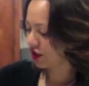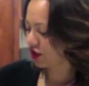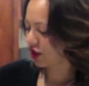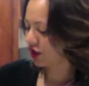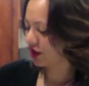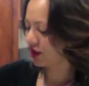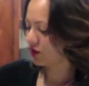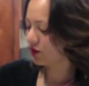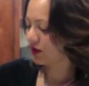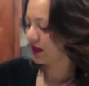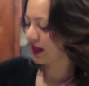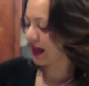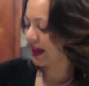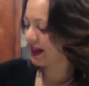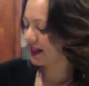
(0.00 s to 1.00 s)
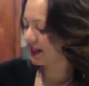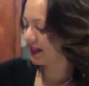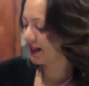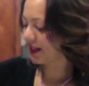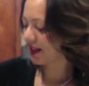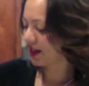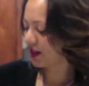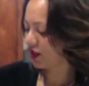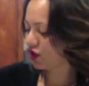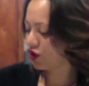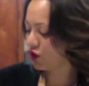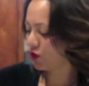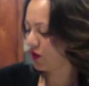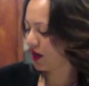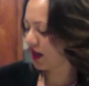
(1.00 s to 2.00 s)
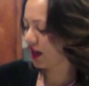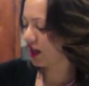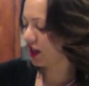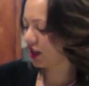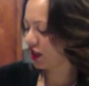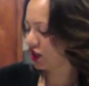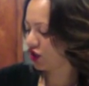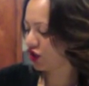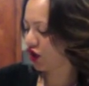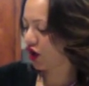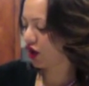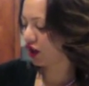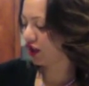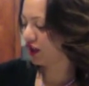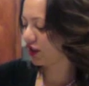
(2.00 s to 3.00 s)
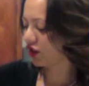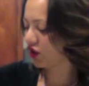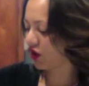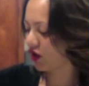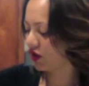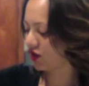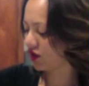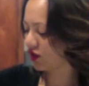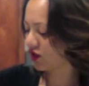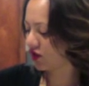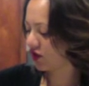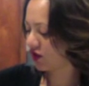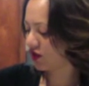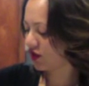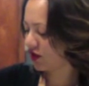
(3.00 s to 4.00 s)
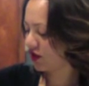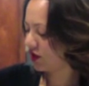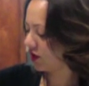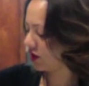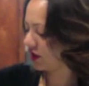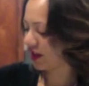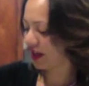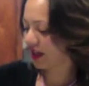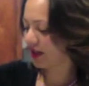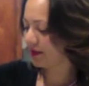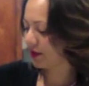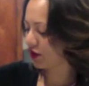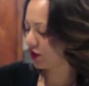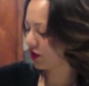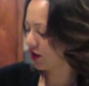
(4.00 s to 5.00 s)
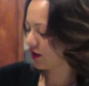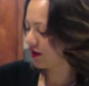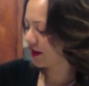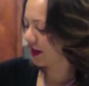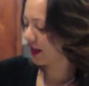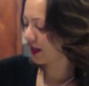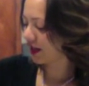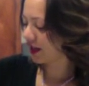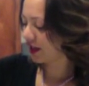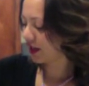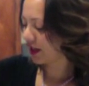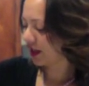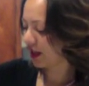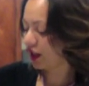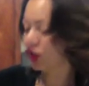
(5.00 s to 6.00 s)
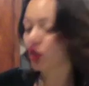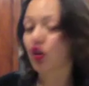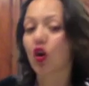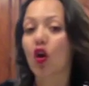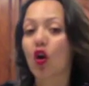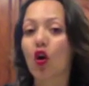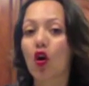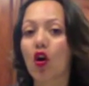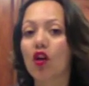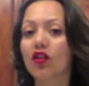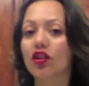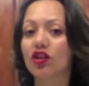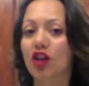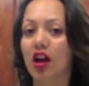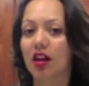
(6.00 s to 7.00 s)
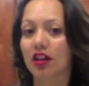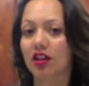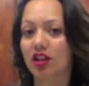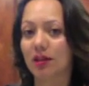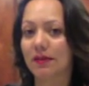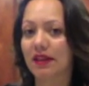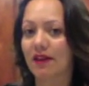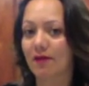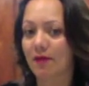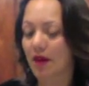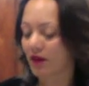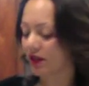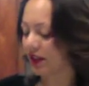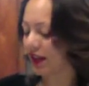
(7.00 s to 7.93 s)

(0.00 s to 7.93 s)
turn into a nice, gooey chocolate sauce. Just keep stirring it until all the chocolate chips have melted.